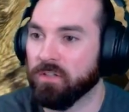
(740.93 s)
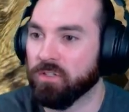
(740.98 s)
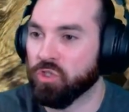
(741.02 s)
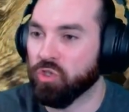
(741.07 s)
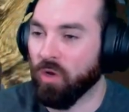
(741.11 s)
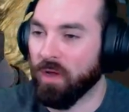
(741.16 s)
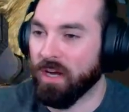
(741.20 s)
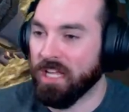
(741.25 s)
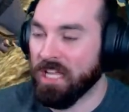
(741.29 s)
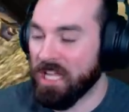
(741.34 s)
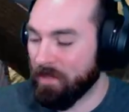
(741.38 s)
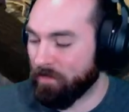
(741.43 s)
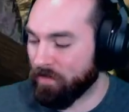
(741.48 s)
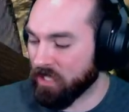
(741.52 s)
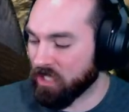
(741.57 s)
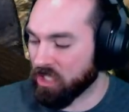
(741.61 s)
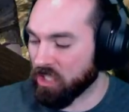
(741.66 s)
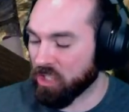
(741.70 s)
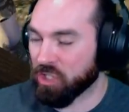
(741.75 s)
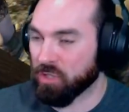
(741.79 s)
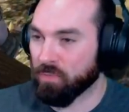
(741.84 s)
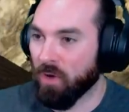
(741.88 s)
try to keep
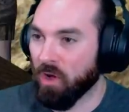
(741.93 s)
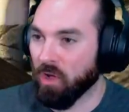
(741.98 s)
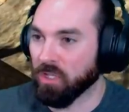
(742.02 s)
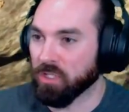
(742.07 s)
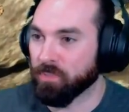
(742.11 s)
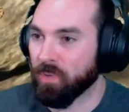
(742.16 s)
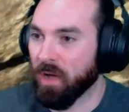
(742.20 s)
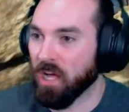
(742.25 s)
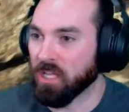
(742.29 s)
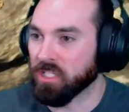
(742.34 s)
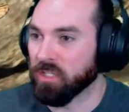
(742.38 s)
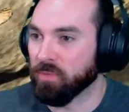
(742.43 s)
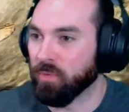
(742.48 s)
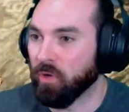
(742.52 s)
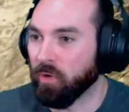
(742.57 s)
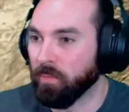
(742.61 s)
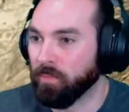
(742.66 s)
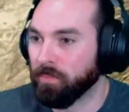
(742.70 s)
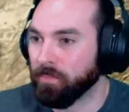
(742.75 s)
this as small as possible.